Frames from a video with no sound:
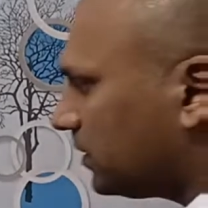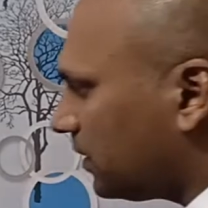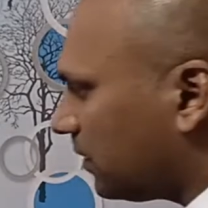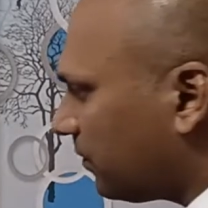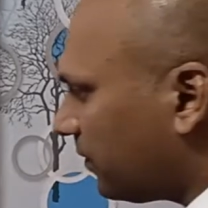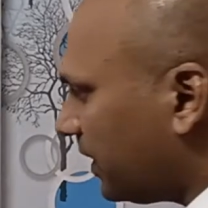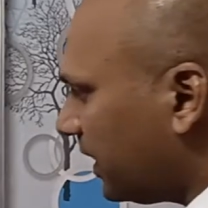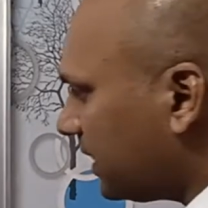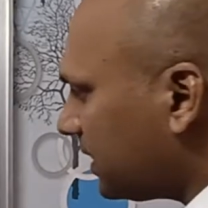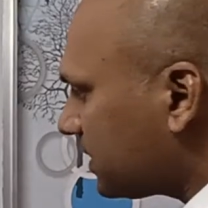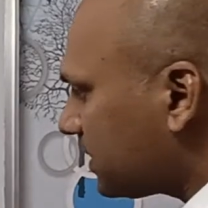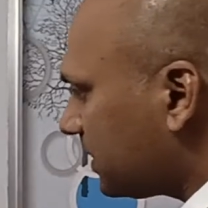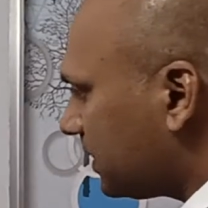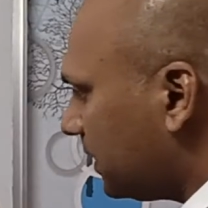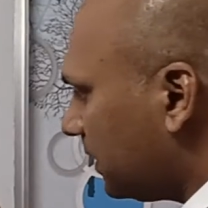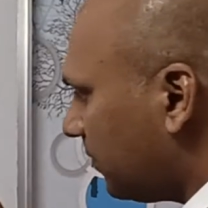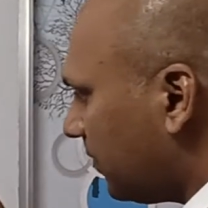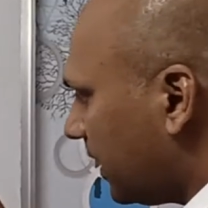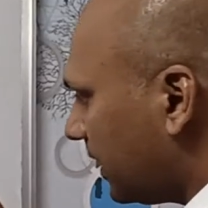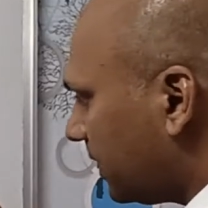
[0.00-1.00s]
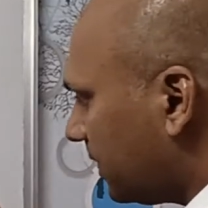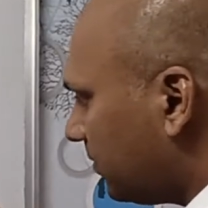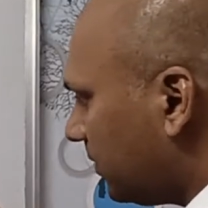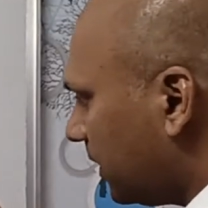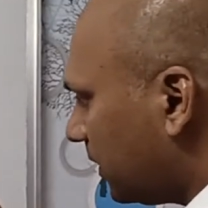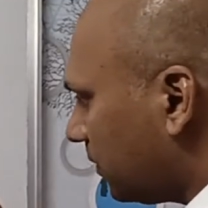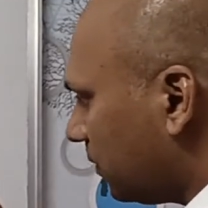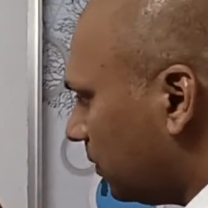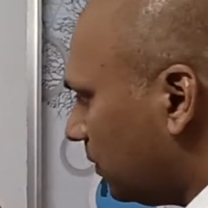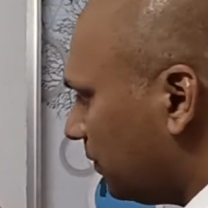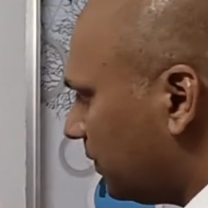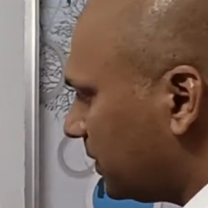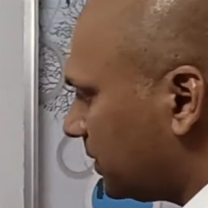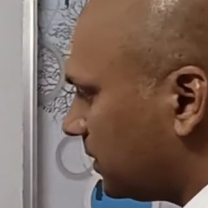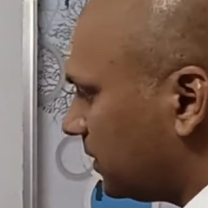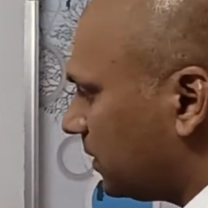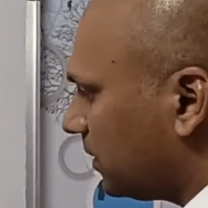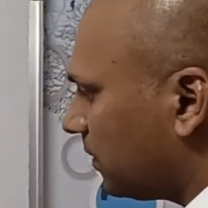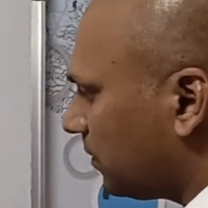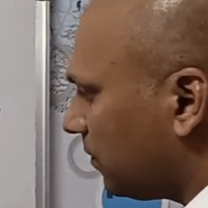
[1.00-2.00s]
of x divided by
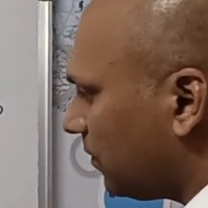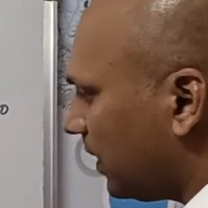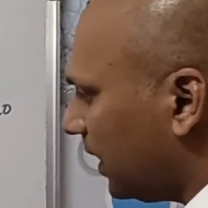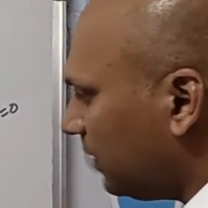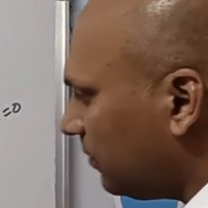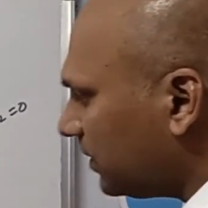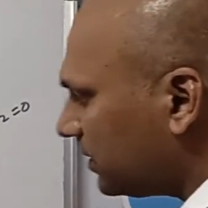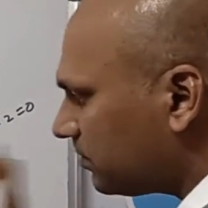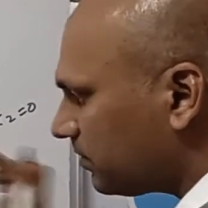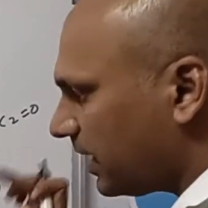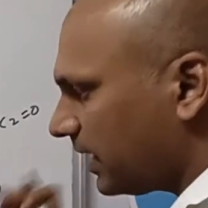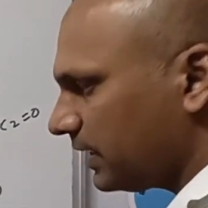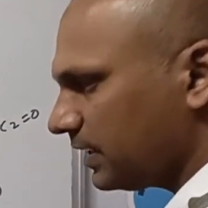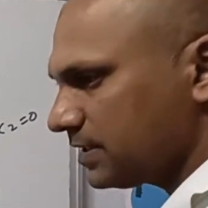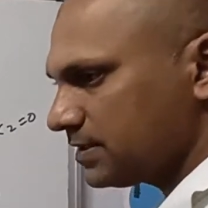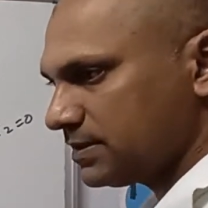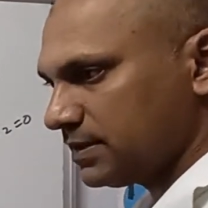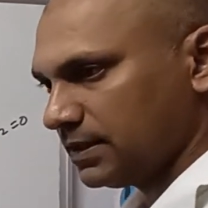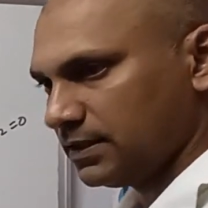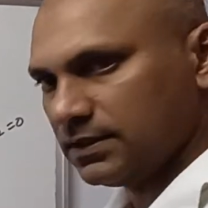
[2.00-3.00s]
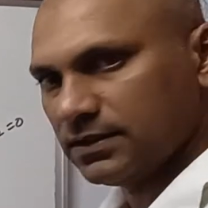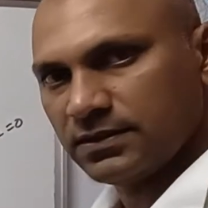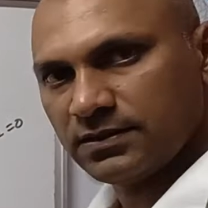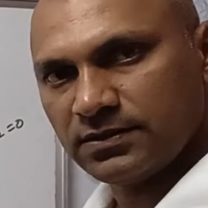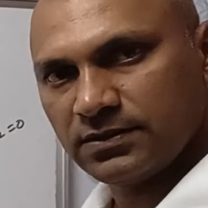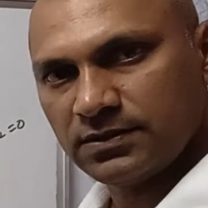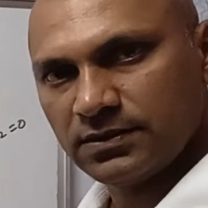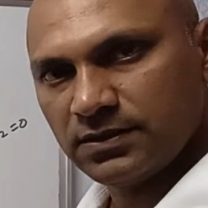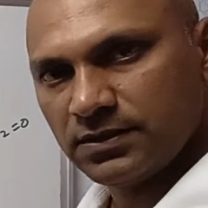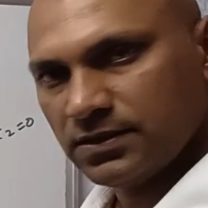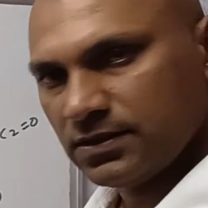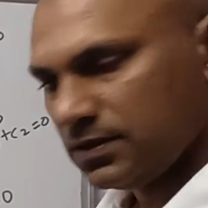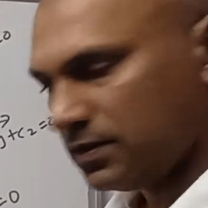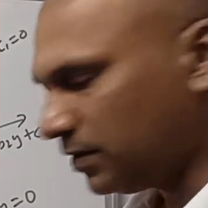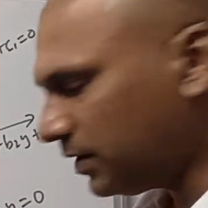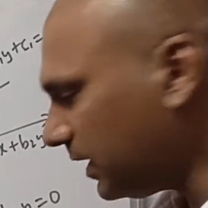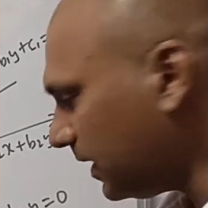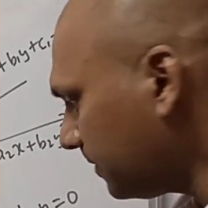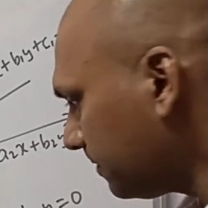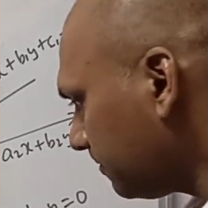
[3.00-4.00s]
coefficient of y with minus sign.
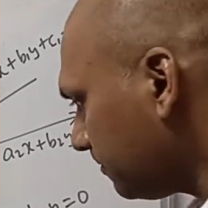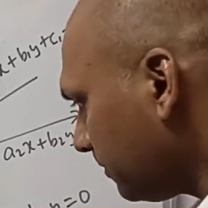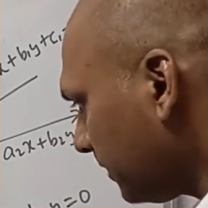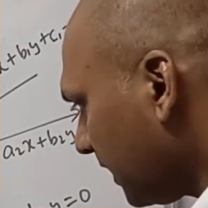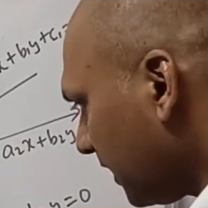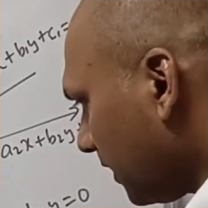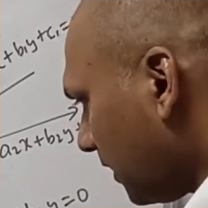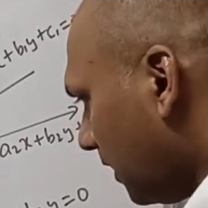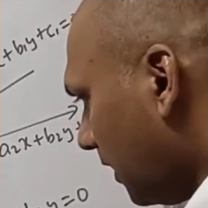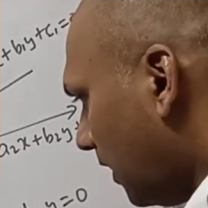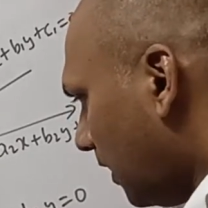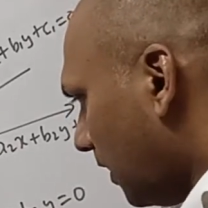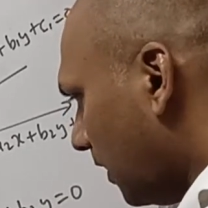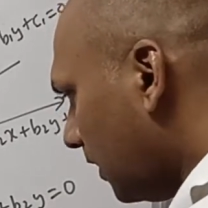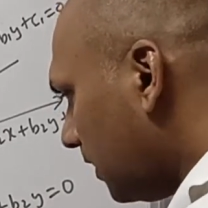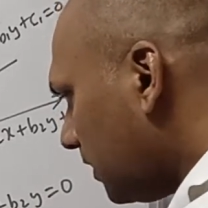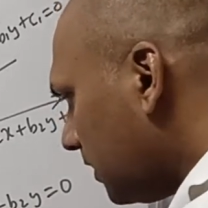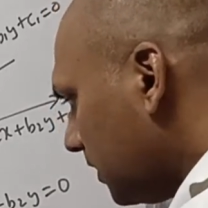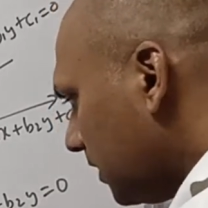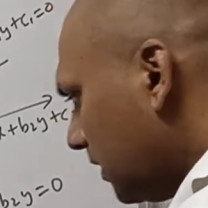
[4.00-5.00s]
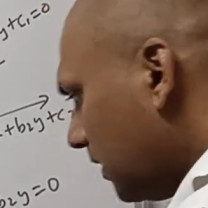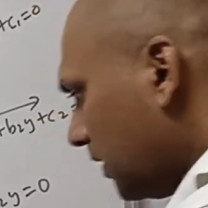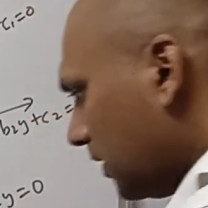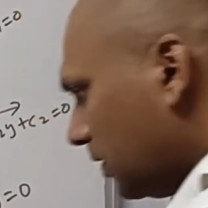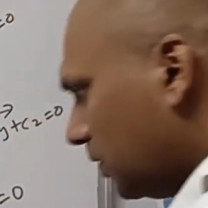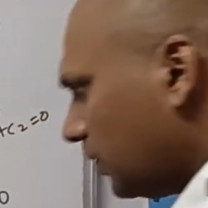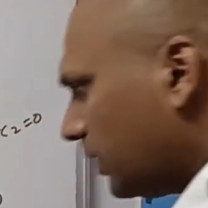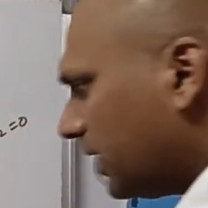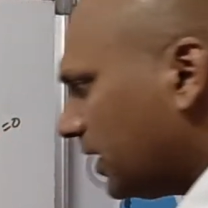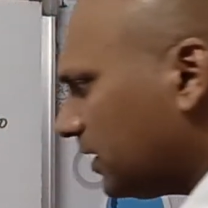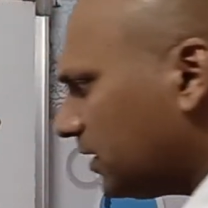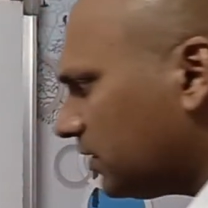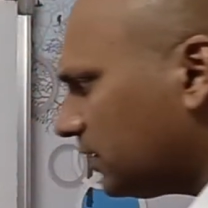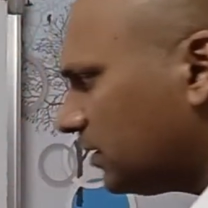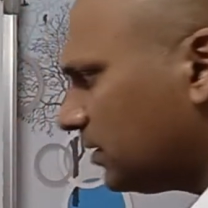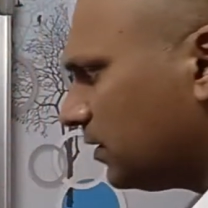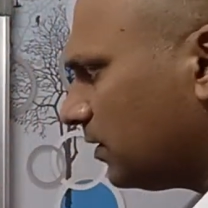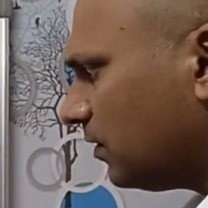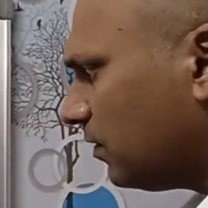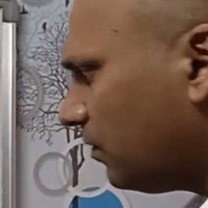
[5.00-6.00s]
Okay? Or you can
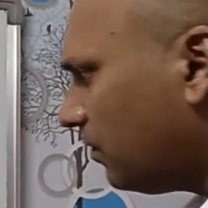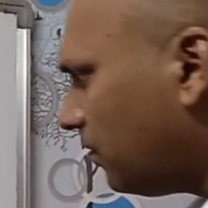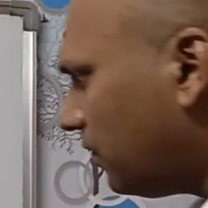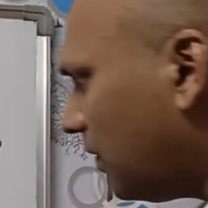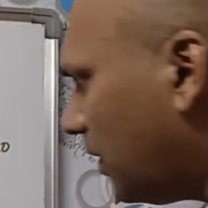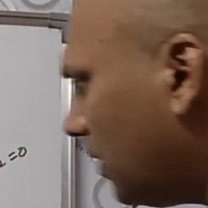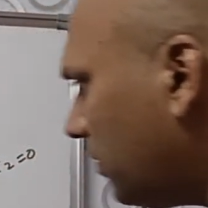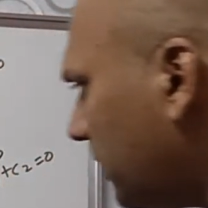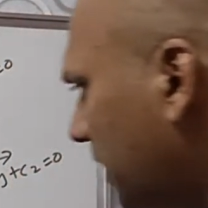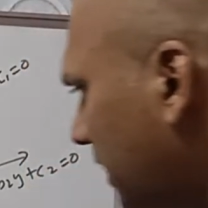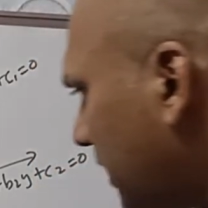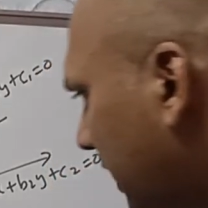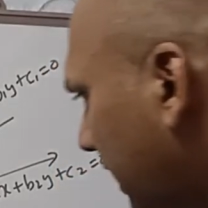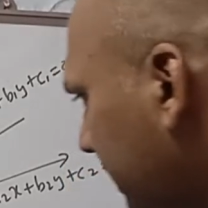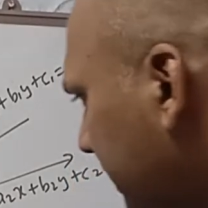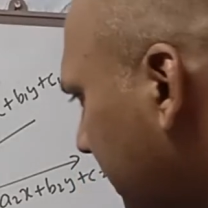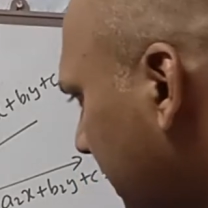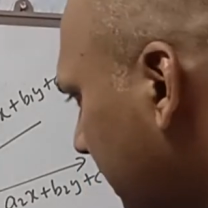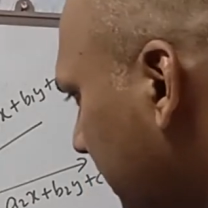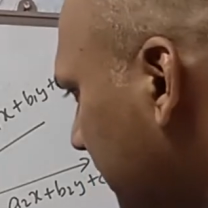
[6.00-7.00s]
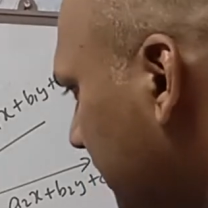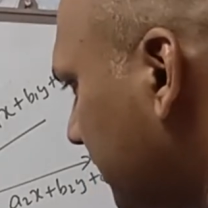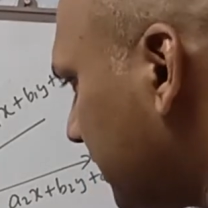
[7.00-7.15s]
form a right angle